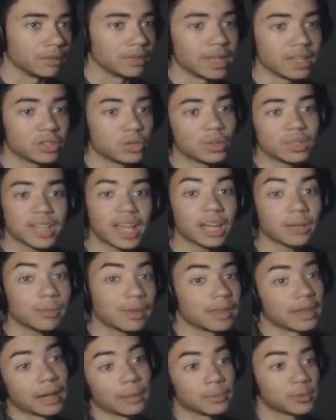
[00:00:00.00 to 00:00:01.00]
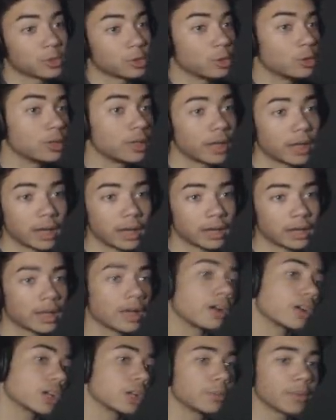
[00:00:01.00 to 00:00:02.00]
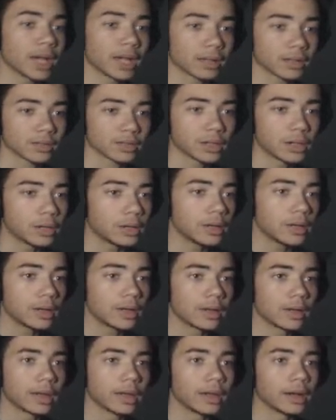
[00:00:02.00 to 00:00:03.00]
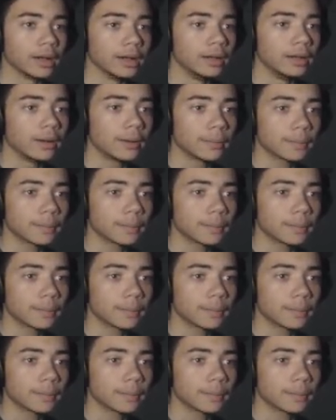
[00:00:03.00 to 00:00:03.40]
If they do attack me, then I'm screwed, and I'll come back, so, hang on.